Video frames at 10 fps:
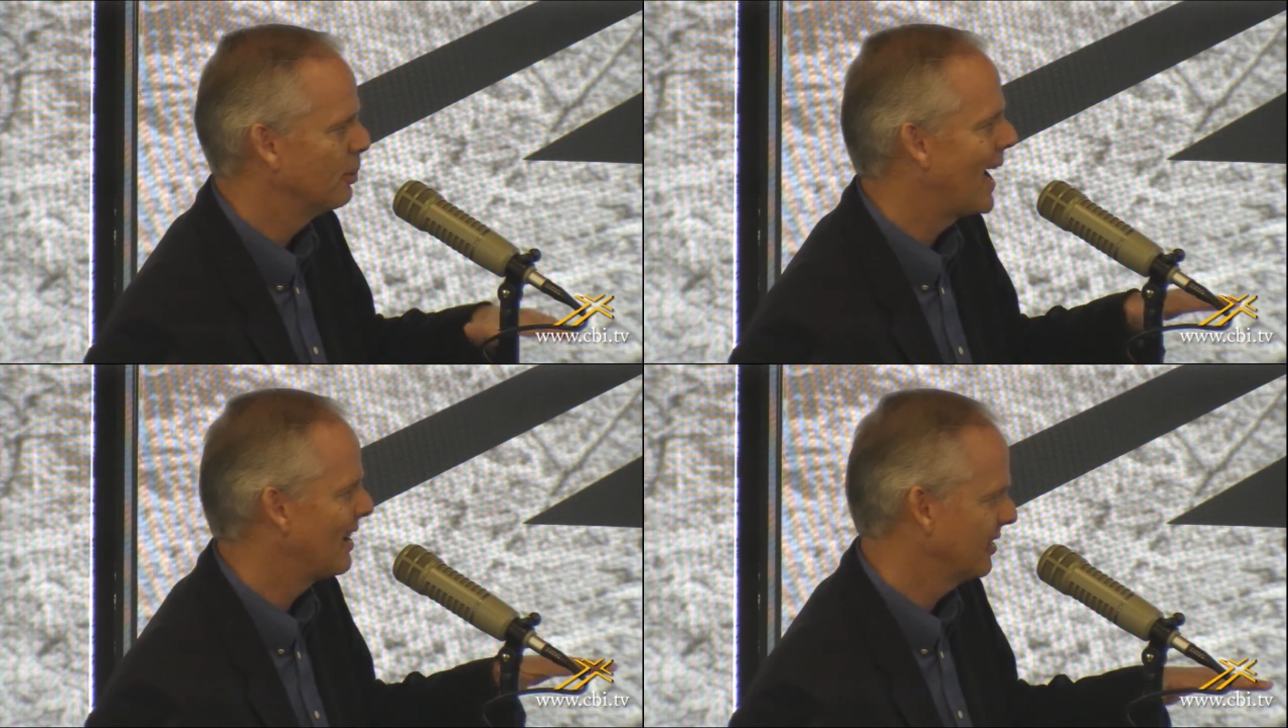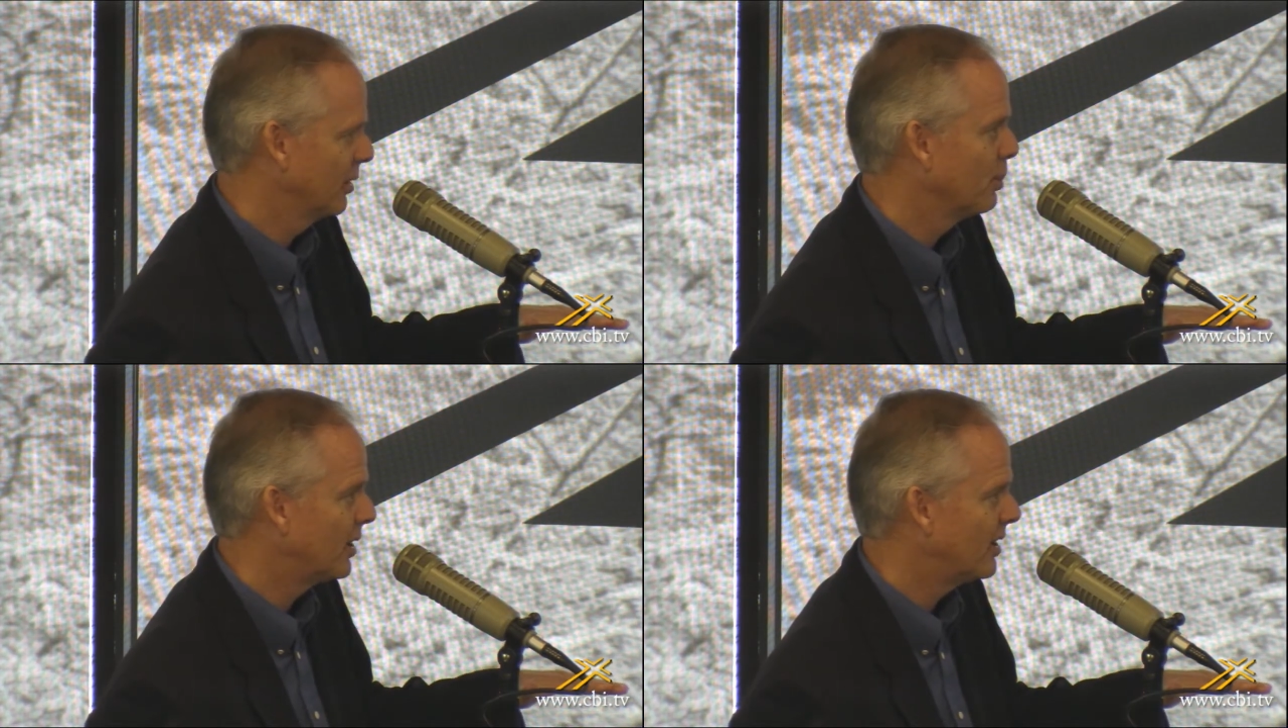
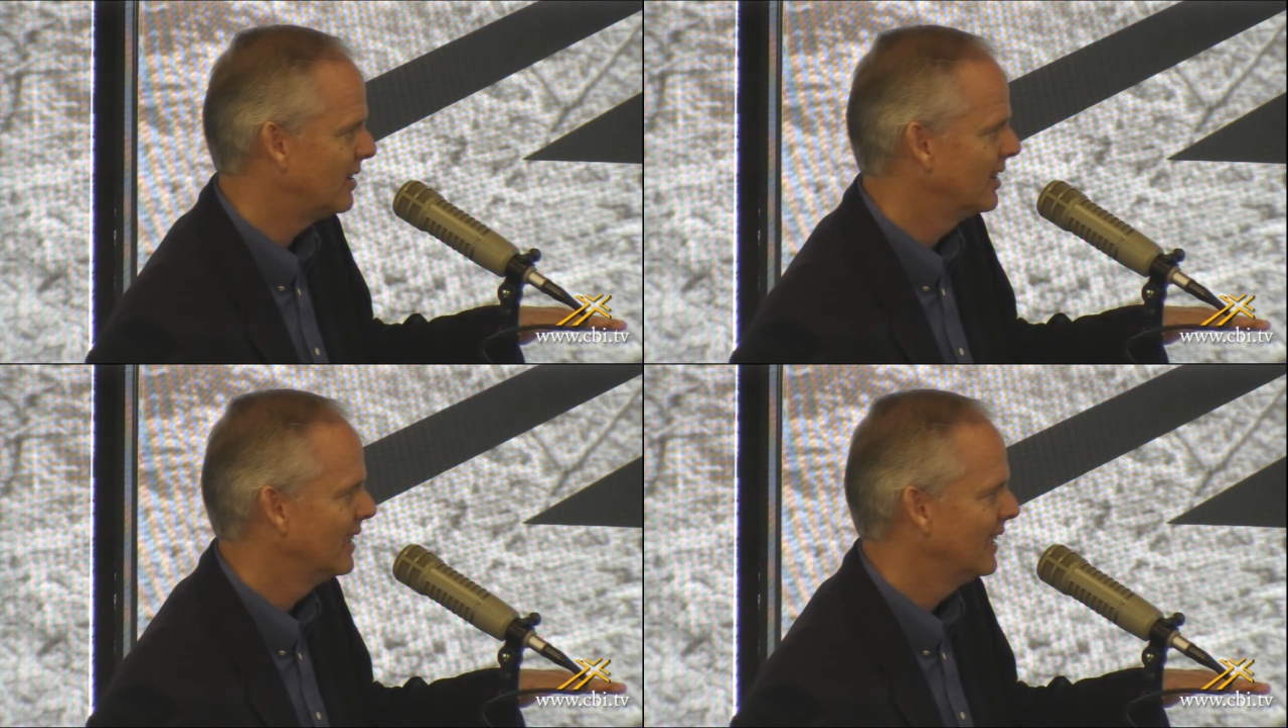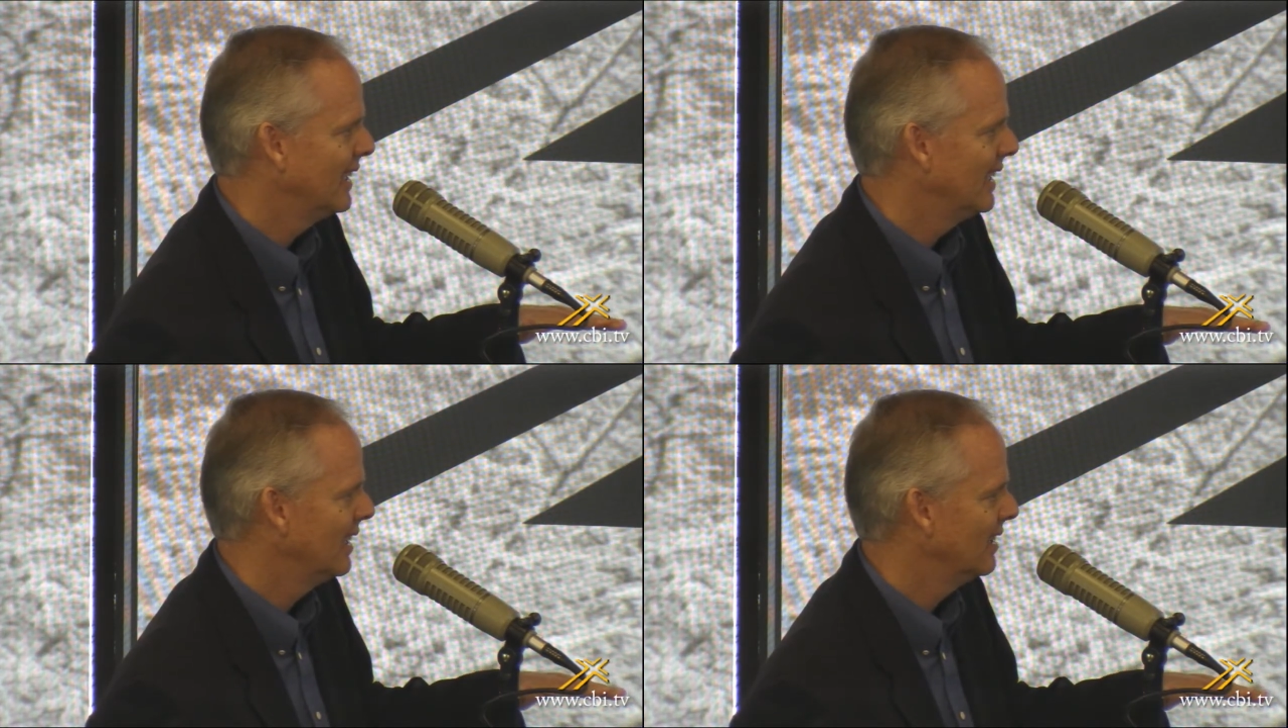basketball
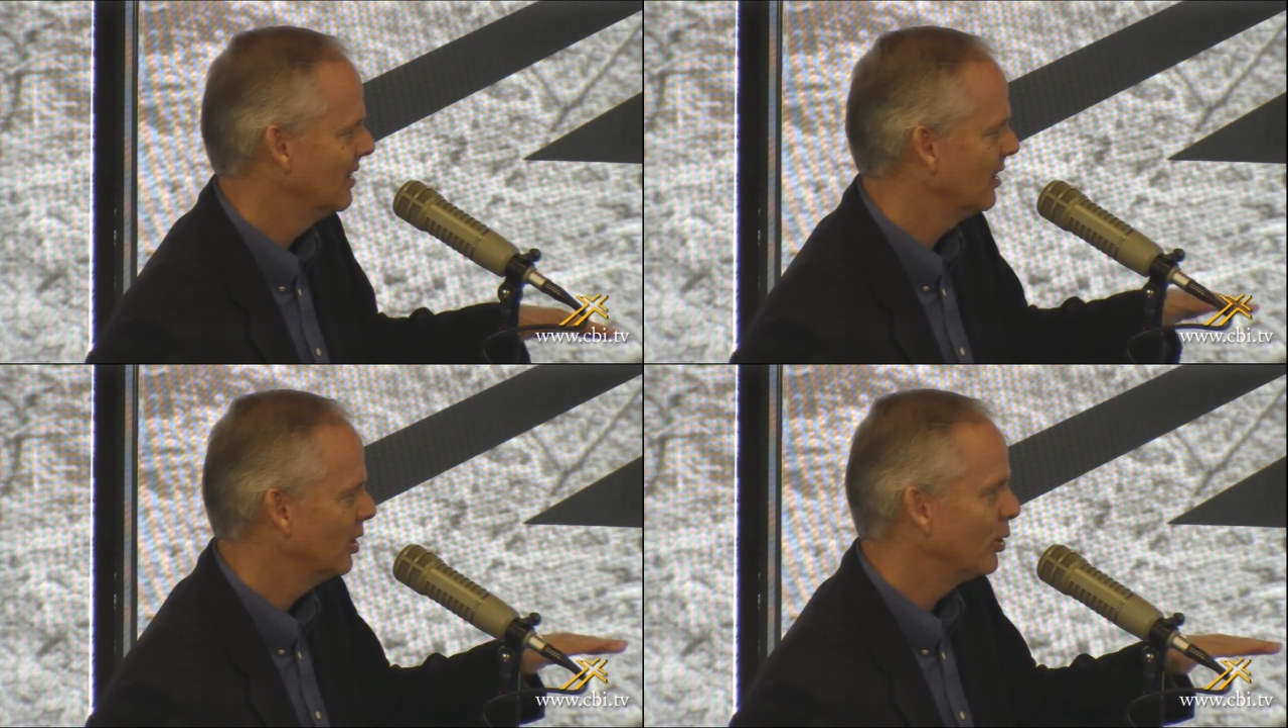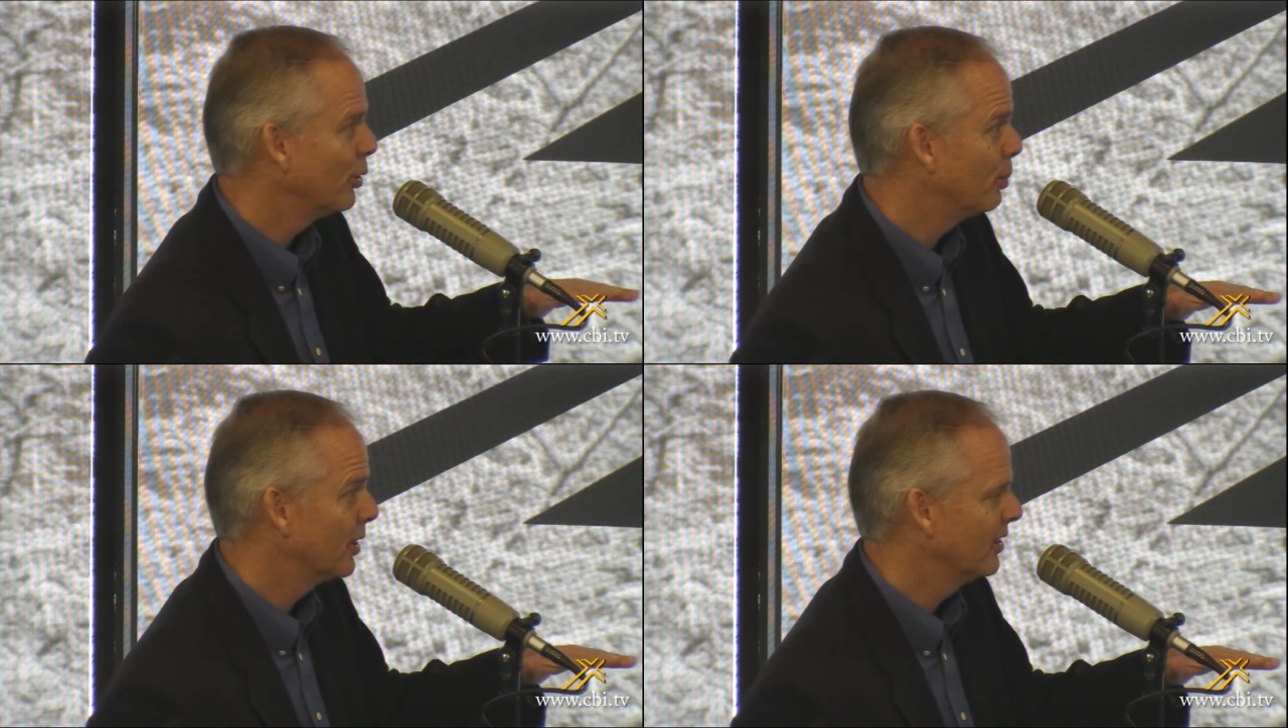in a local
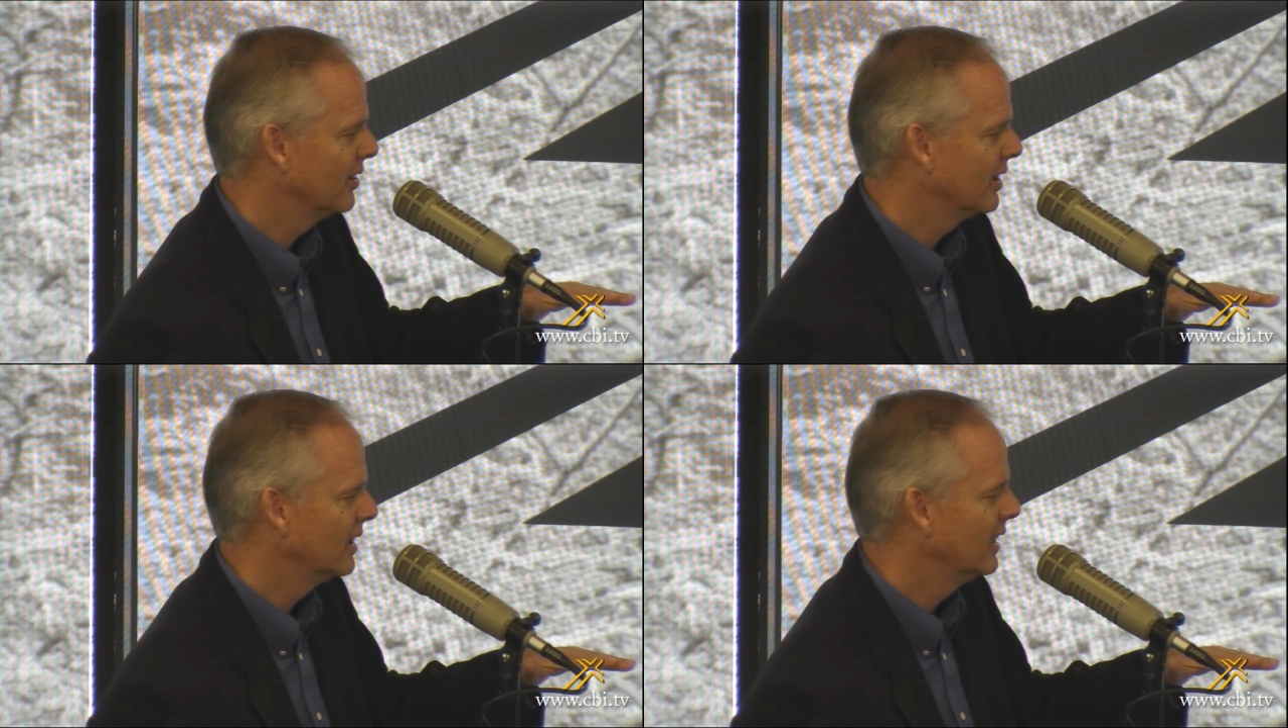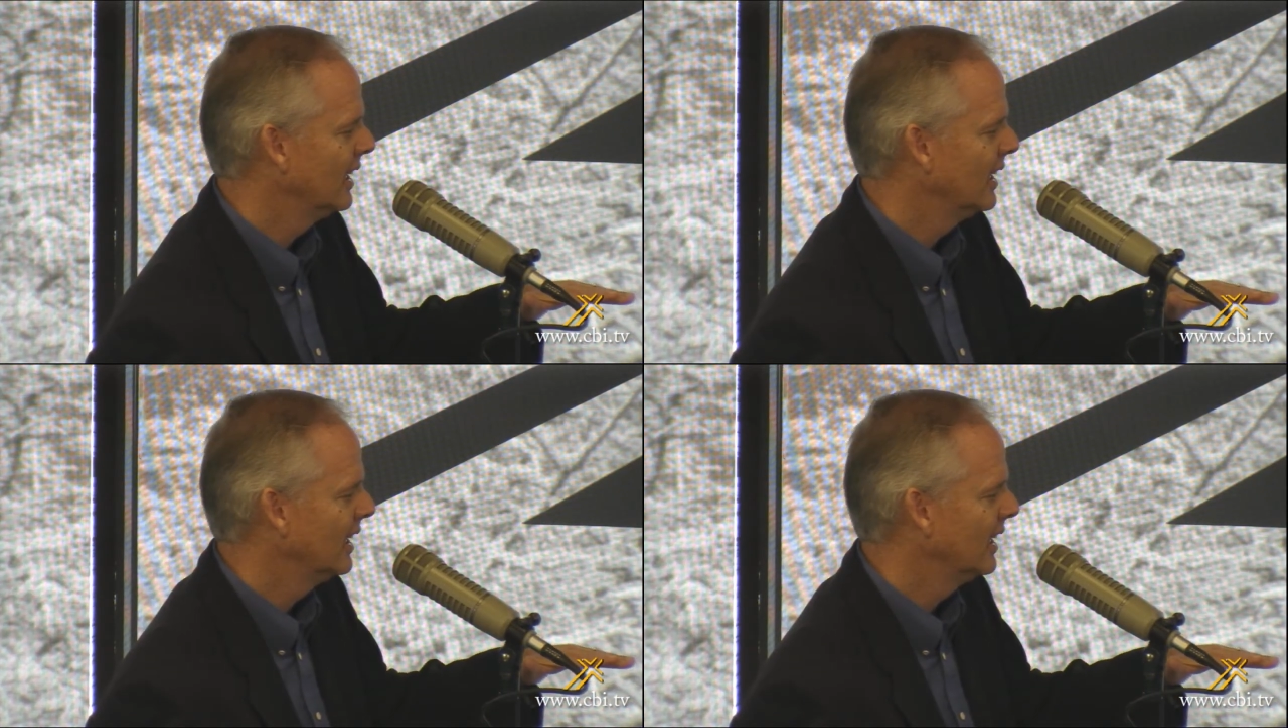prison.